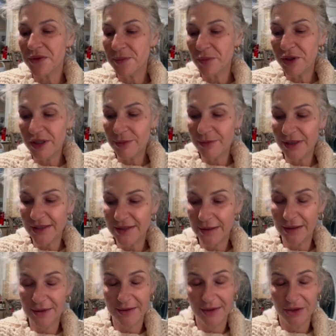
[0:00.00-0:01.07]
pretty amazing
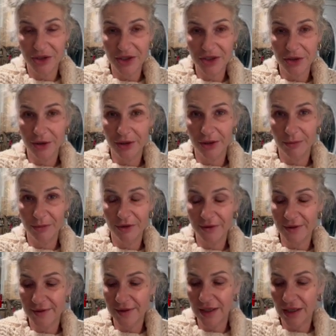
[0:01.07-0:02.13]
because I just heard about
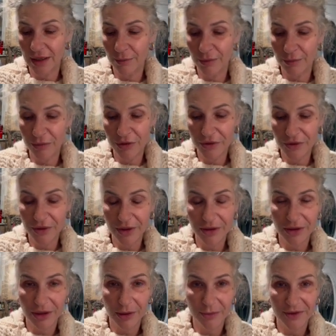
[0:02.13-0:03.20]
this app. I'm usually on
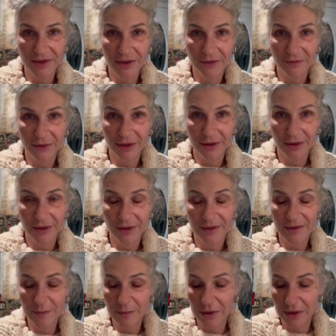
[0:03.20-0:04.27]
top of stuff like
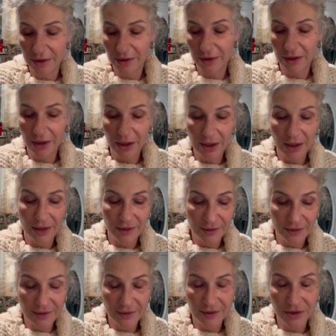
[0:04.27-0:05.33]
this, but in
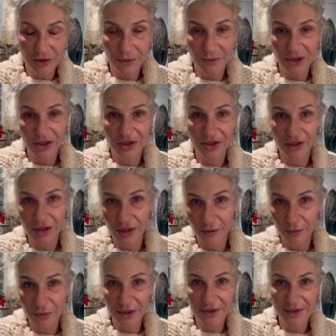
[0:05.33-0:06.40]
this situation, I
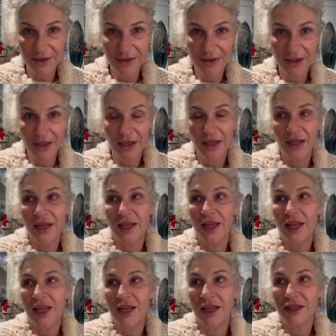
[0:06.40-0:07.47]
wasn't.
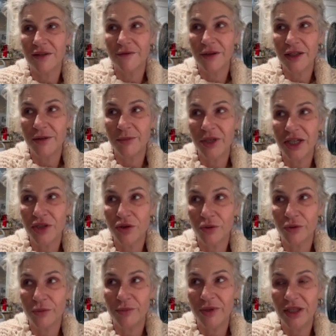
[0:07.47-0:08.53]
And a friend of mine
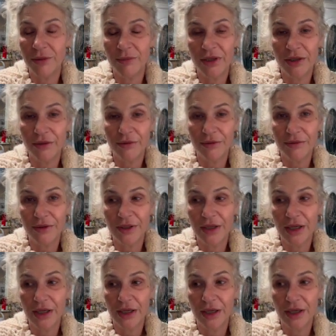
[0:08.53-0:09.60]
told me about
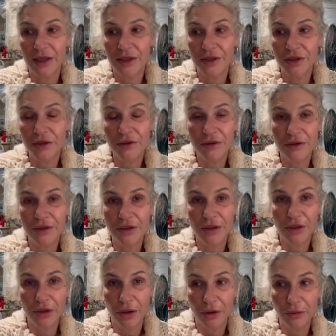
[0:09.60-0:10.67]
Too Good To
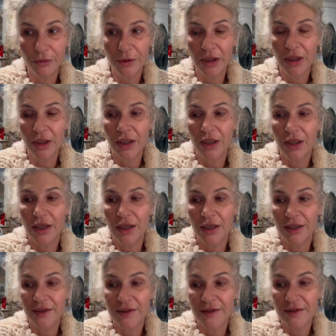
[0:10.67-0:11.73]
Go.
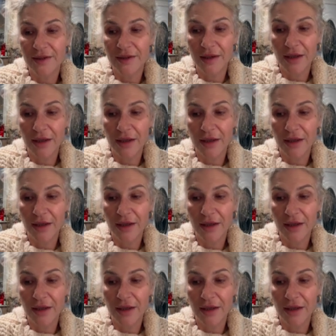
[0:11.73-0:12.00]
That's